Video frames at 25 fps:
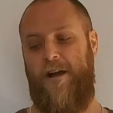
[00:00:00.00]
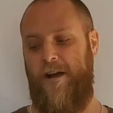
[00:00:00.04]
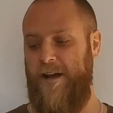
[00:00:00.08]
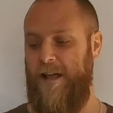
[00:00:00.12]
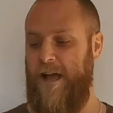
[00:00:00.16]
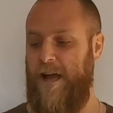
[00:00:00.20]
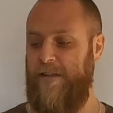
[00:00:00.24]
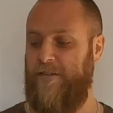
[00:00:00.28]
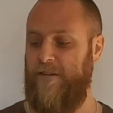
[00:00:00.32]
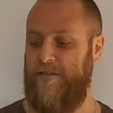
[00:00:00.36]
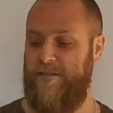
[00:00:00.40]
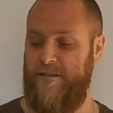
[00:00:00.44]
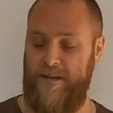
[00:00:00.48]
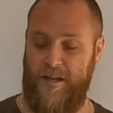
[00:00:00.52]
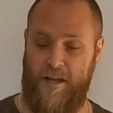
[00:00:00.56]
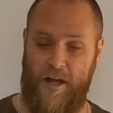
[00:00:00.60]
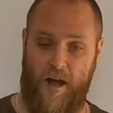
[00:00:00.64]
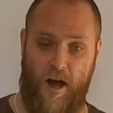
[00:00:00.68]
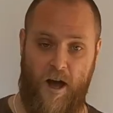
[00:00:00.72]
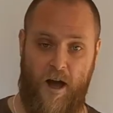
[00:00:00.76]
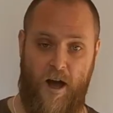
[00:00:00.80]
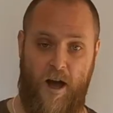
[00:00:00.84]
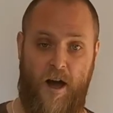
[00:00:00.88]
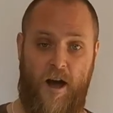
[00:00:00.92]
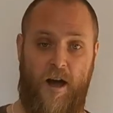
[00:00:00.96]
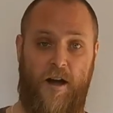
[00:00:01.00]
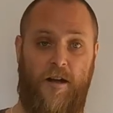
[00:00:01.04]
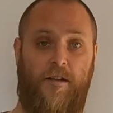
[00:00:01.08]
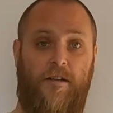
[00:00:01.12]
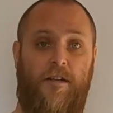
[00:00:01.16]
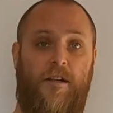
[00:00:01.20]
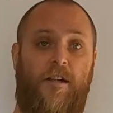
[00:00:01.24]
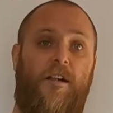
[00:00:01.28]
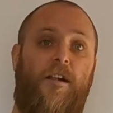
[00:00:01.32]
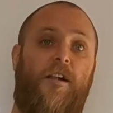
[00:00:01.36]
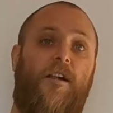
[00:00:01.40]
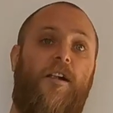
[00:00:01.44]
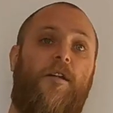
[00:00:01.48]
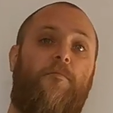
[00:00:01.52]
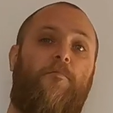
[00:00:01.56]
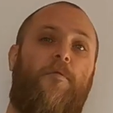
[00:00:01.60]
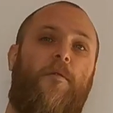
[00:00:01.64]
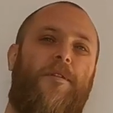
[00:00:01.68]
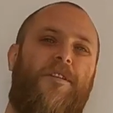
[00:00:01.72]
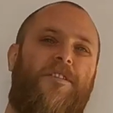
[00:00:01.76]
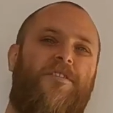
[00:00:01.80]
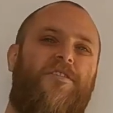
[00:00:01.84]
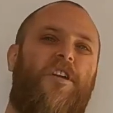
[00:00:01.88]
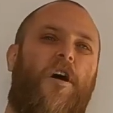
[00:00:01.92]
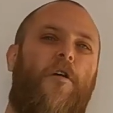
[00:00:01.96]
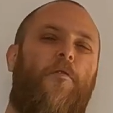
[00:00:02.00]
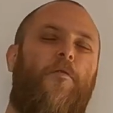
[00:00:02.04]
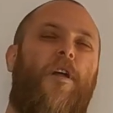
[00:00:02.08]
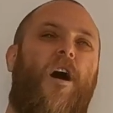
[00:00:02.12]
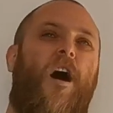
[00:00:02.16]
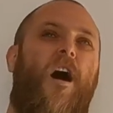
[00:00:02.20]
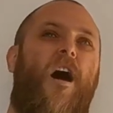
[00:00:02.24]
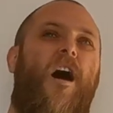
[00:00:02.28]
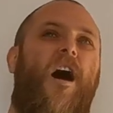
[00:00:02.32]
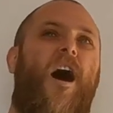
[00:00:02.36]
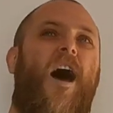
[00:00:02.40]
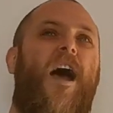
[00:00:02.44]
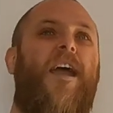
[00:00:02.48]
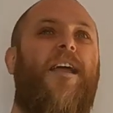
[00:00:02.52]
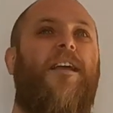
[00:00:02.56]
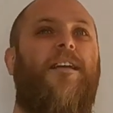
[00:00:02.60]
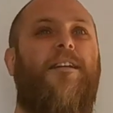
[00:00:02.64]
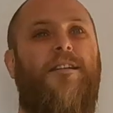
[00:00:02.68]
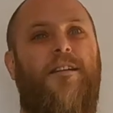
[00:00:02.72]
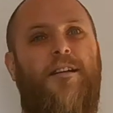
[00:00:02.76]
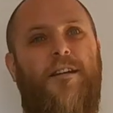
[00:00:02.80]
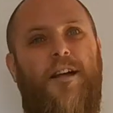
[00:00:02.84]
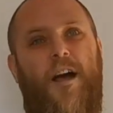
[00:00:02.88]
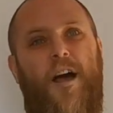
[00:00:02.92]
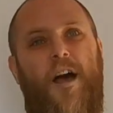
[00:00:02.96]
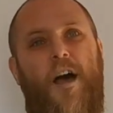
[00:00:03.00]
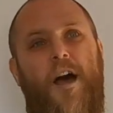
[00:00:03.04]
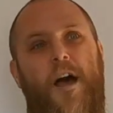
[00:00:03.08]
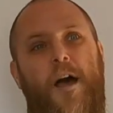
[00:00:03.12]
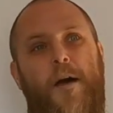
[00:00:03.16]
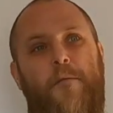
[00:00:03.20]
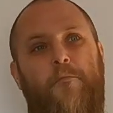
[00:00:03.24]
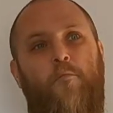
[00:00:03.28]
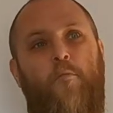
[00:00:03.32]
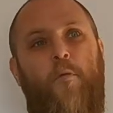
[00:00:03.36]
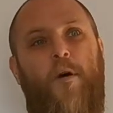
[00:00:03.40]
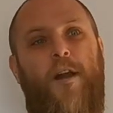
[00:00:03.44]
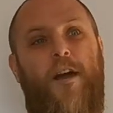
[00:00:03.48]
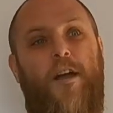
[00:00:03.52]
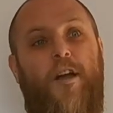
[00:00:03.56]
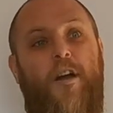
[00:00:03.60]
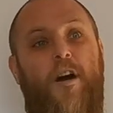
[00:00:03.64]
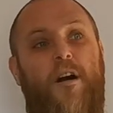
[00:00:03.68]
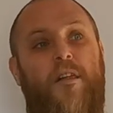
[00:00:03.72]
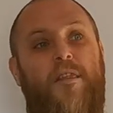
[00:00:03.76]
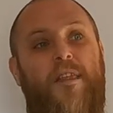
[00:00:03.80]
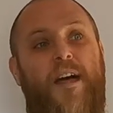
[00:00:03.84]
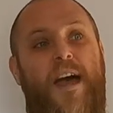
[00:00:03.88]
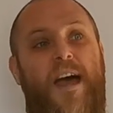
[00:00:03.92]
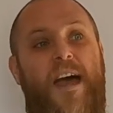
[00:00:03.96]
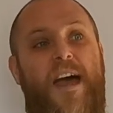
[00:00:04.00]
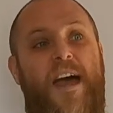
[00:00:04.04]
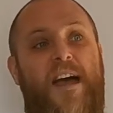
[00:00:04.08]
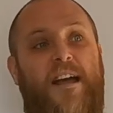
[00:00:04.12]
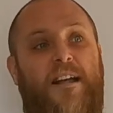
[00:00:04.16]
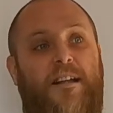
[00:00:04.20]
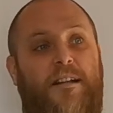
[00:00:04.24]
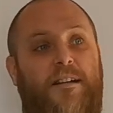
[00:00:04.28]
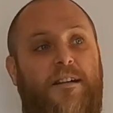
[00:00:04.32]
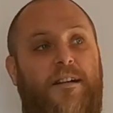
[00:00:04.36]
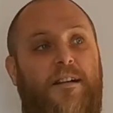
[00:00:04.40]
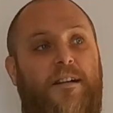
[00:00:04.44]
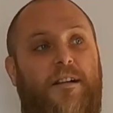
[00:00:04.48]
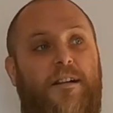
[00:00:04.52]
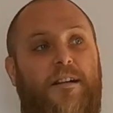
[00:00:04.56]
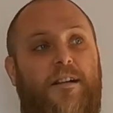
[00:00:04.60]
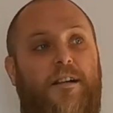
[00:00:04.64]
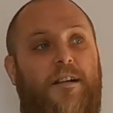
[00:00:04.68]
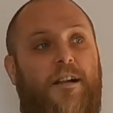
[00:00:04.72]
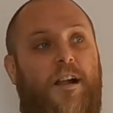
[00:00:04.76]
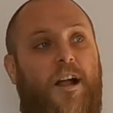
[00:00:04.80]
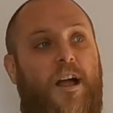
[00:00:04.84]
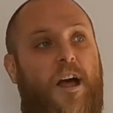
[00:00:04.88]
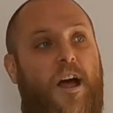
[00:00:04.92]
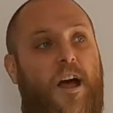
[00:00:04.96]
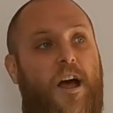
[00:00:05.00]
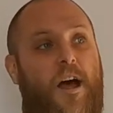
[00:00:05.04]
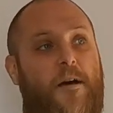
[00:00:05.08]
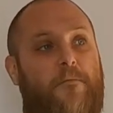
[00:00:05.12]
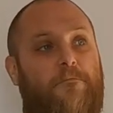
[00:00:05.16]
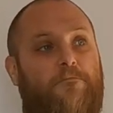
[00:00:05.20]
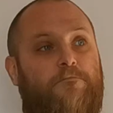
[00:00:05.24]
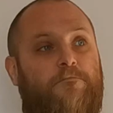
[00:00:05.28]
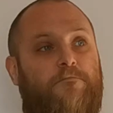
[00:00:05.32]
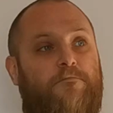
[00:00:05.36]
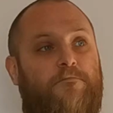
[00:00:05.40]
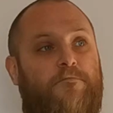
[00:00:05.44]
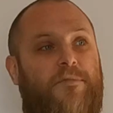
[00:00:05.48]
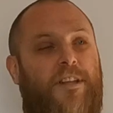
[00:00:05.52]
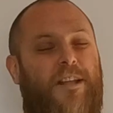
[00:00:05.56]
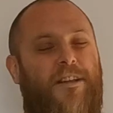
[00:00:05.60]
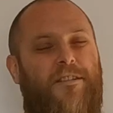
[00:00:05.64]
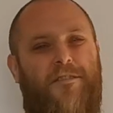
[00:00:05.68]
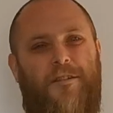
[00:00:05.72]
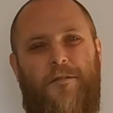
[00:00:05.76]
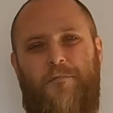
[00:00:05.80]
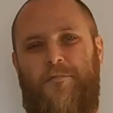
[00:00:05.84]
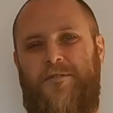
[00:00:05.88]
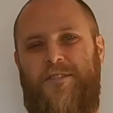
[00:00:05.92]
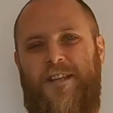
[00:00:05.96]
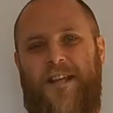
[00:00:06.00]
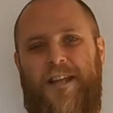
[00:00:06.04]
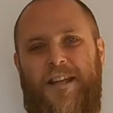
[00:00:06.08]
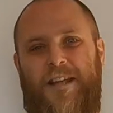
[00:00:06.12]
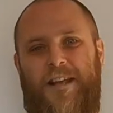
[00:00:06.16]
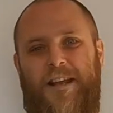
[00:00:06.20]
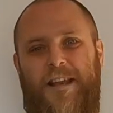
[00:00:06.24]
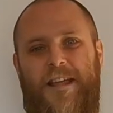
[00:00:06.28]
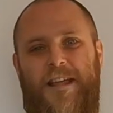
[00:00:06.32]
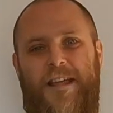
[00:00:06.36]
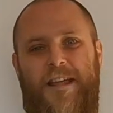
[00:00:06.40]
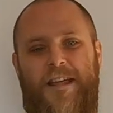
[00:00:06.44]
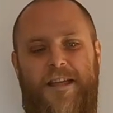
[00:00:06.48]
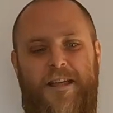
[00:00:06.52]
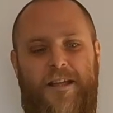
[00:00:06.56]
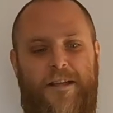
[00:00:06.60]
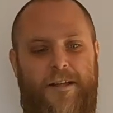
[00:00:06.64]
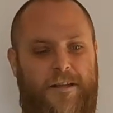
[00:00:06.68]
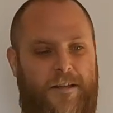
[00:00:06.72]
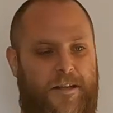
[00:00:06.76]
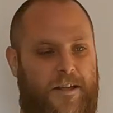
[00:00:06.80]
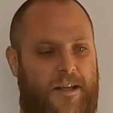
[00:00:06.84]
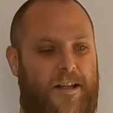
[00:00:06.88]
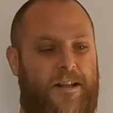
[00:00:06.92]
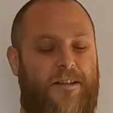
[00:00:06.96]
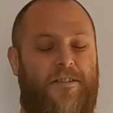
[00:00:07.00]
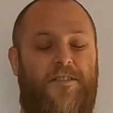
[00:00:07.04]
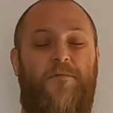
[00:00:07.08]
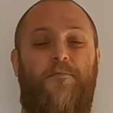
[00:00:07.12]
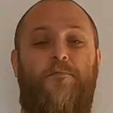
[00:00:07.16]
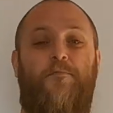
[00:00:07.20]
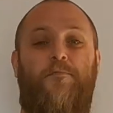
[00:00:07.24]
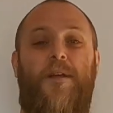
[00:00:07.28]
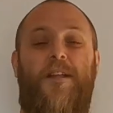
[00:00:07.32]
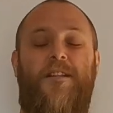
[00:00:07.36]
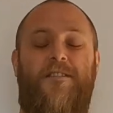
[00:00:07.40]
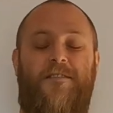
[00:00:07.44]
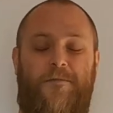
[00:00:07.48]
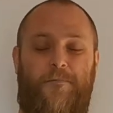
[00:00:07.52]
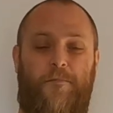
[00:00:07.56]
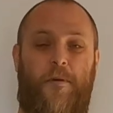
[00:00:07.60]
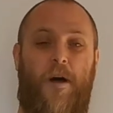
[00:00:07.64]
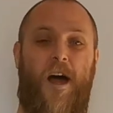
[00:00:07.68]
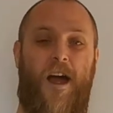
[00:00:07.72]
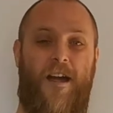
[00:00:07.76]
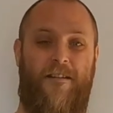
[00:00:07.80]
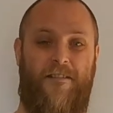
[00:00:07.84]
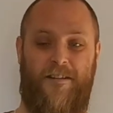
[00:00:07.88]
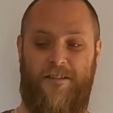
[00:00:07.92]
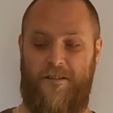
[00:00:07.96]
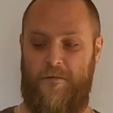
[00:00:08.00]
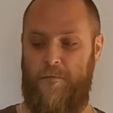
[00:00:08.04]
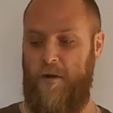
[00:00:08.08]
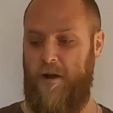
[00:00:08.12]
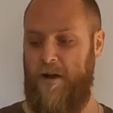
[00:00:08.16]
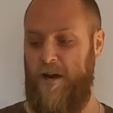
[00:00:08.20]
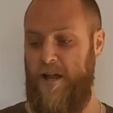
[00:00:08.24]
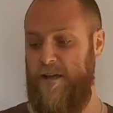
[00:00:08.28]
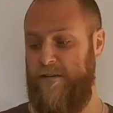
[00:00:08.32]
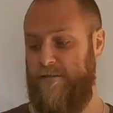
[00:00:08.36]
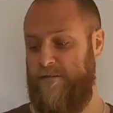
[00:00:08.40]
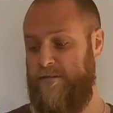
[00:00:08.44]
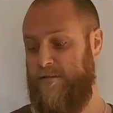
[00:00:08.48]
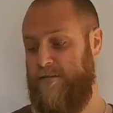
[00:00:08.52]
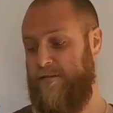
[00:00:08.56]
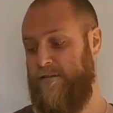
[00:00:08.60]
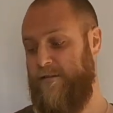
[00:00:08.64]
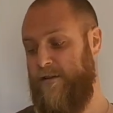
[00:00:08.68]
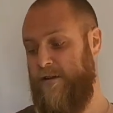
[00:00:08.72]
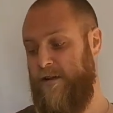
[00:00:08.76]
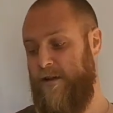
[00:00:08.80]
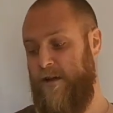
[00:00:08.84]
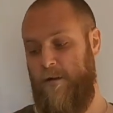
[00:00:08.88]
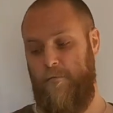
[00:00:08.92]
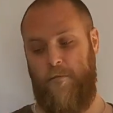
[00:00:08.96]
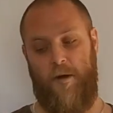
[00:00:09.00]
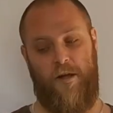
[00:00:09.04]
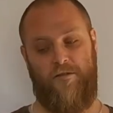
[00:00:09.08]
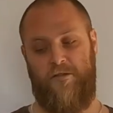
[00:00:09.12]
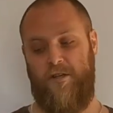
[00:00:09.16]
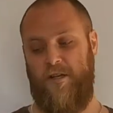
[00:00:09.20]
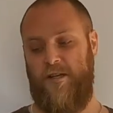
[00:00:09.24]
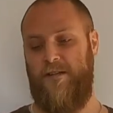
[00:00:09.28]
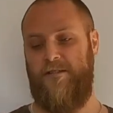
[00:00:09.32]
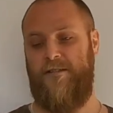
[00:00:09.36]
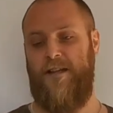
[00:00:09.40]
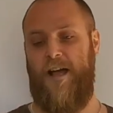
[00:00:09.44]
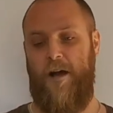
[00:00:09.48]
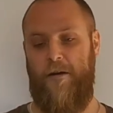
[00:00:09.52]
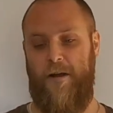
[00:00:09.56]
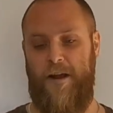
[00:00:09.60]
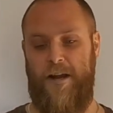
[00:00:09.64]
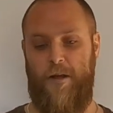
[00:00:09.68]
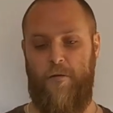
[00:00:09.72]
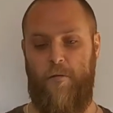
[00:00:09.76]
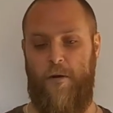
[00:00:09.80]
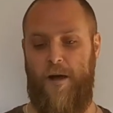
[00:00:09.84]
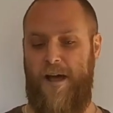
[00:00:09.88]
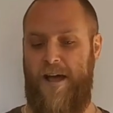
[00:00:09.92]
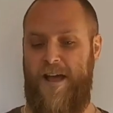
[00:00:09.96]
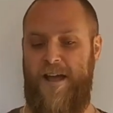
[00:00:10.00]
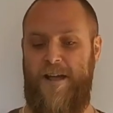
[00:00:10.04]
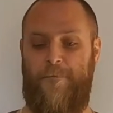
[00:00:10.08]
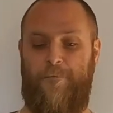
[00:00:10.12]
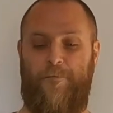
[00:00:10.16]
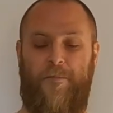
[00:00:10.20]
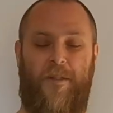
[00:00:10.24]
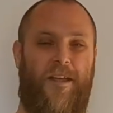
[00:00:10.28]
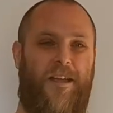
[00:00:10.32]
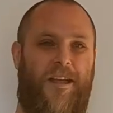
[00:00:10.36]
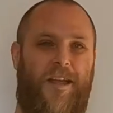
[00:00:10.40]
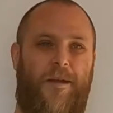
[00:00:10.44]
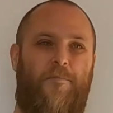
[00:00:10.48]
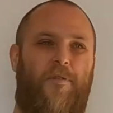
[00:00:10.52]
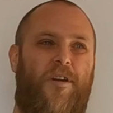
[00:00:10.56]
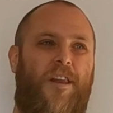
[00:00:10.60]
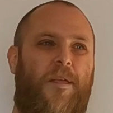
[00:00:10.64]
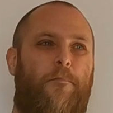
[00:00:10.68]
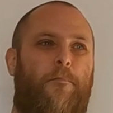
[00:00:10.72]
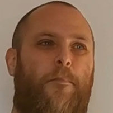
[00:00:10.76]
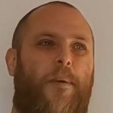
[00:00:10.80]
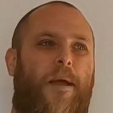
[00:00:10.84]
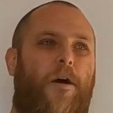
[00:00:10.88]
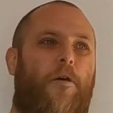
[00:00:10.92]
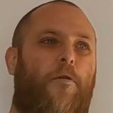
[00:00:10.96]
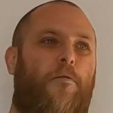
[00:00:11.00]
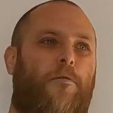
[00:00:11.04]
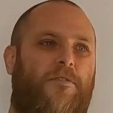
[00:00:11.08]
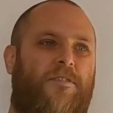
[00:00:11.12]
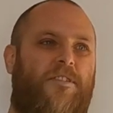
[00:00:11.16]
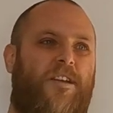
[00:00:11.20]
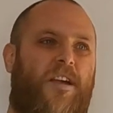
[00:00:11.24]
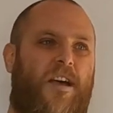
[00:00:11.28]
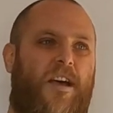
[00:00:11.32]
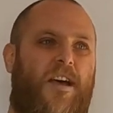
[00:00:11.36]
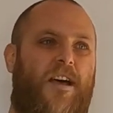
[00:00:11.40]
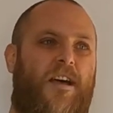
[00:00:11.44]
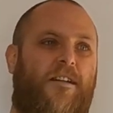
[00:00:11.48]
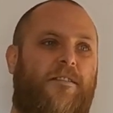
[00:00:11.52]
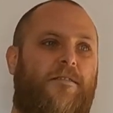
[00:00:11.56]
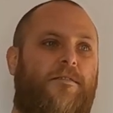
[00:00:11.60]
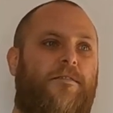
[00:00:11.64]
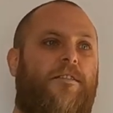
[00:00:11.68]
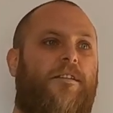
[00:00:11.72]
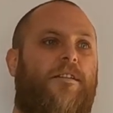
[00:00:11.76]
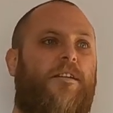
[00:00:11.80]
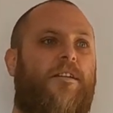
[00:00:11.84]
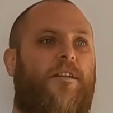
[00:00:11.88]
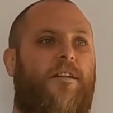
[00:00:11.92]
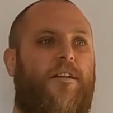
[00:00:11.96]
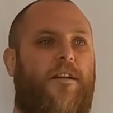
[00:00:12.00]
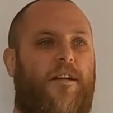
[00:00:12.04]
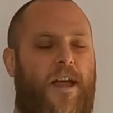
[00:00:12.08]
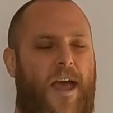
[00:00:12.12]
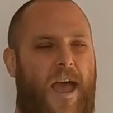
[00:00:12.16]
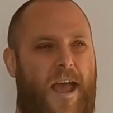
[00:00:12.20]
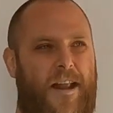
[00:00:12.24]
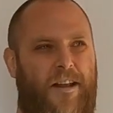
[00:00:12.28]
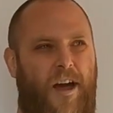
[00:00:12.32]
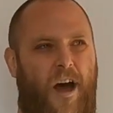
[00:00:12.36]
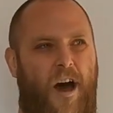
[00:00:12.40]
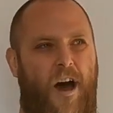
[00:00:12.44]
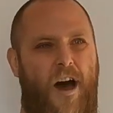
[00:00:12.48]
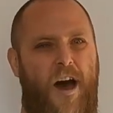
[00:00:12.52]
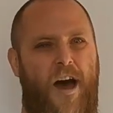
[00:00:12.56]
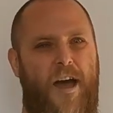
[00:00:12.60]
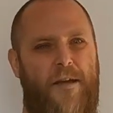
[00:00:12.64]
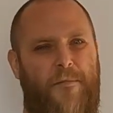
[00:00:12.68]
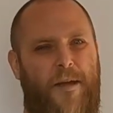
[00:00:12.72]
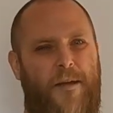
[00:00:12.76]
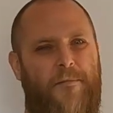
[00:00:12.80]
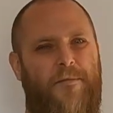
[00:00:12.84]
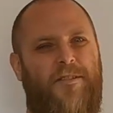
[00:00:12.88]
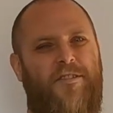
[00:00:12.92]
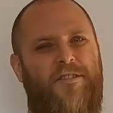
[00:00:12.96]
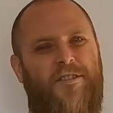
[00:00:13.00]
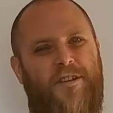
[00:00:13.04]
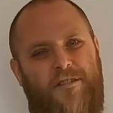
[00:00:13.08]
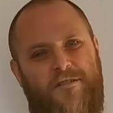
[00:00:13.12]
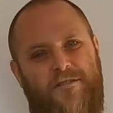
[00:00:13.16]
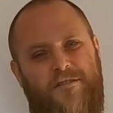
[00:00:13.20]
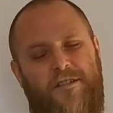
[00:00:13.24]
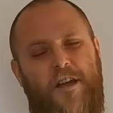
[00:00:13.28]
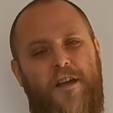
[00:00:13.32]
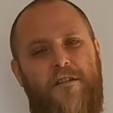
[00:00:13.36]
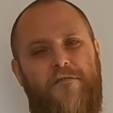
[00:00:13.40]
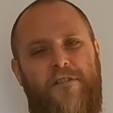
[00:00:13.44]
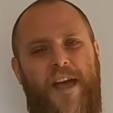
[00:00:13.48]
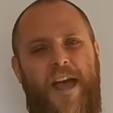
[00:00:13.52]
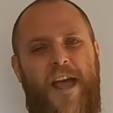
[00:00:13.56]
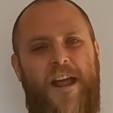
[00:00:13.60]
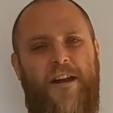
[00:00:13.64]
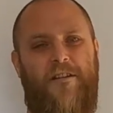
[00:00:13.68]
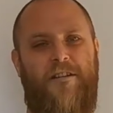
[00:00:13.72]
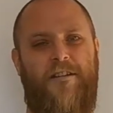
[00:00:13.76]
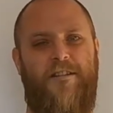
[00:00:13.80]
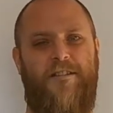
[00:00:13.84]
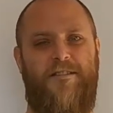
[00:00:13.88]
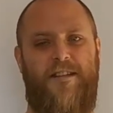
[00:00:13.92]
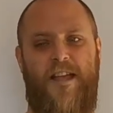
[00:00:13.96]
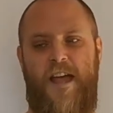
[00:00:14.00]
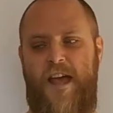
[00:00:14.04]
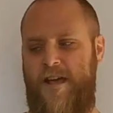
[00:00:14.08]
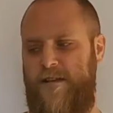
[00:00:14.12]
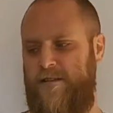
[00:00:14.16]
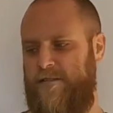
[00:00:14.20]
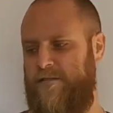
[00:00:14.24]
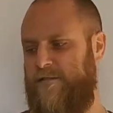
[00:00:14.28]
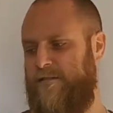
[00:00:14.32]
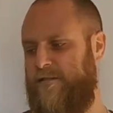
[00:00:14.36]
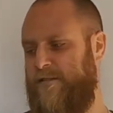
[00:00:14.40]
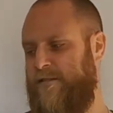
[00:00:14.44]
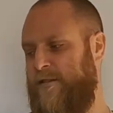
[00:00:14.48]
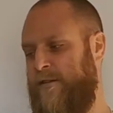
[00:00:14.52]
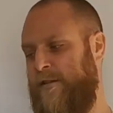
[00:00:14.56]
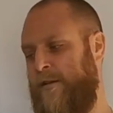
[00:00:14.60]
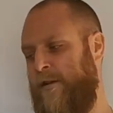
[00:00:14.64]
only had this in the car, probably shoulder high when I got there. Didn't look particularly inspiring, to be honest, but I took this out anyway. It probably built head high, maybe just overhead on the sets,